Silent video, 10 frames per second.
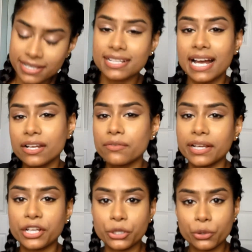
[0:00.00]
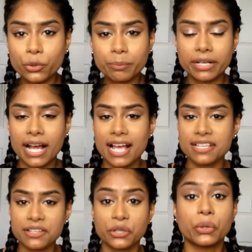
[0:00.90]
It's kind of like a nude, but it has
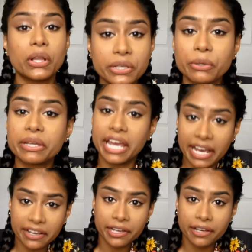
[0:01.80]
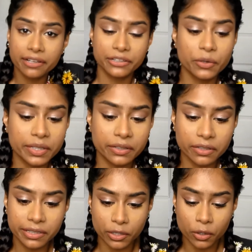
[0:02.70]
a little kick. You know,
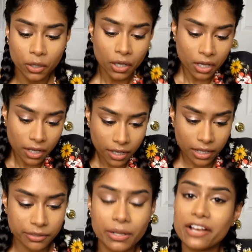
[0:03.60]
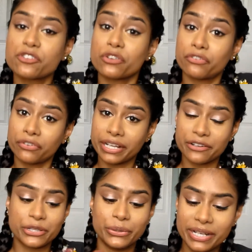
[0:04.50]
a little extra
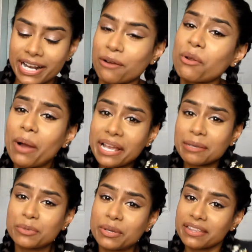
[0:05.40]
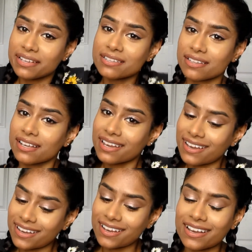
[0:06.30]
flair to it. I don't know why I keep doing this. Like,
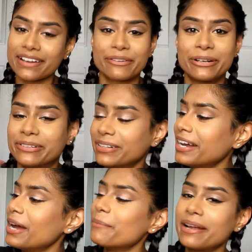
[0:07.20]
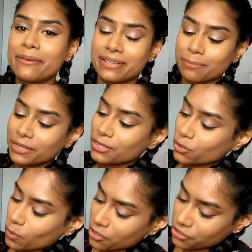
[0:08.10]
hey, I don't know. But anyways, I'm going to
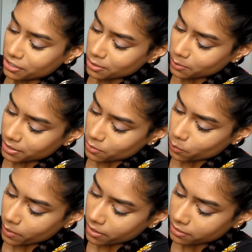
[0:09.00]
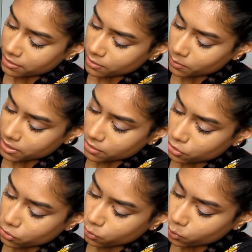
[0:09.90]
swatch this one as well because this one is
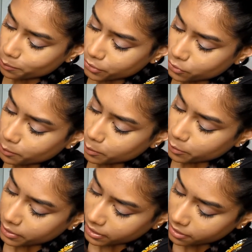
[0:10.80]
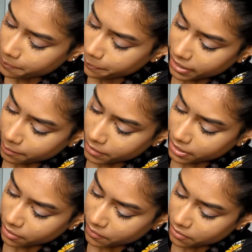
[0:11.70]
super, super pretty. I am going
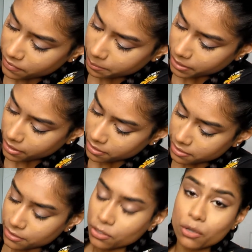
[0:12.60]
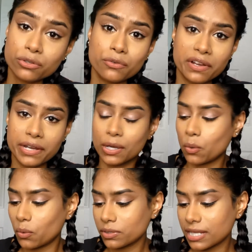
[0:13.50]
to get rid of it because it's also very
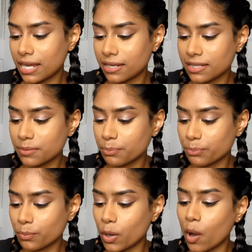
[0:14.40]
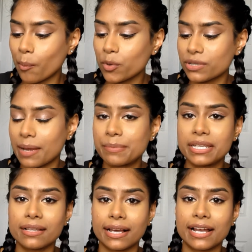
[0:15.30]
old and it's almost
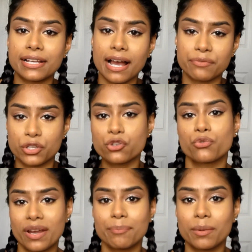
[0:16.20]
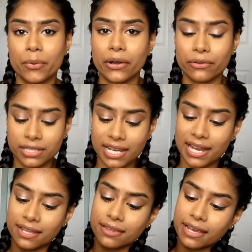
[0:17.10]
empty. Like, I have to scrape the bottle to get
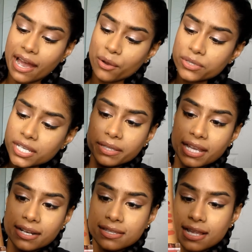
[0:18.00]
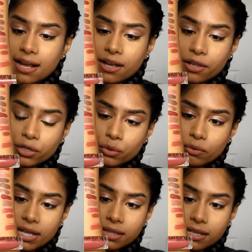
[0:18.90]
anything out. But that is that color
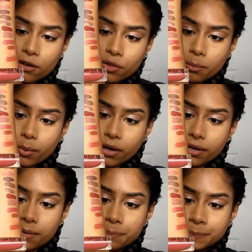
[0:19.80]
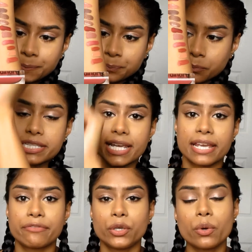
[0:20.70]
right there on the bottom. I'd say
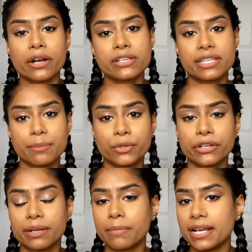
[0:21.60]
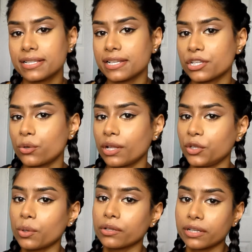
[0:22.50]
if you are similar in my skin tone and
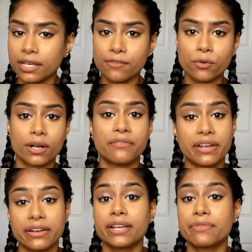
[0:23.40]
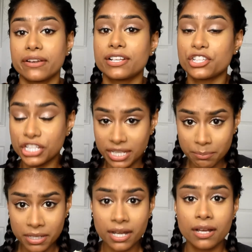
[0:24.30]
you are looking for a very, very cheap
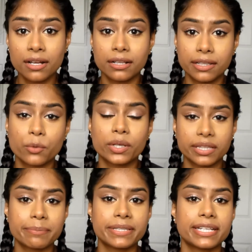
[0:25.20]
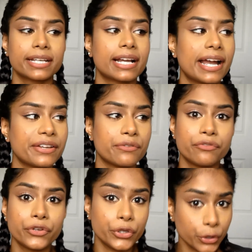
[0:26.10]
liquid lipstick kind of
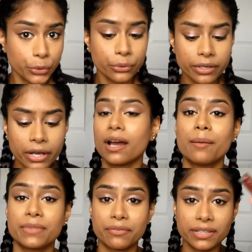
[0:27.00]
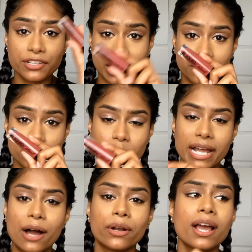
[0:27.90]
nude, definitely check this one
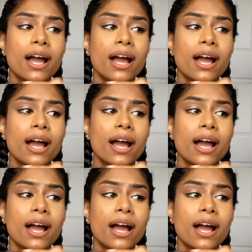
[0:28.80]
out.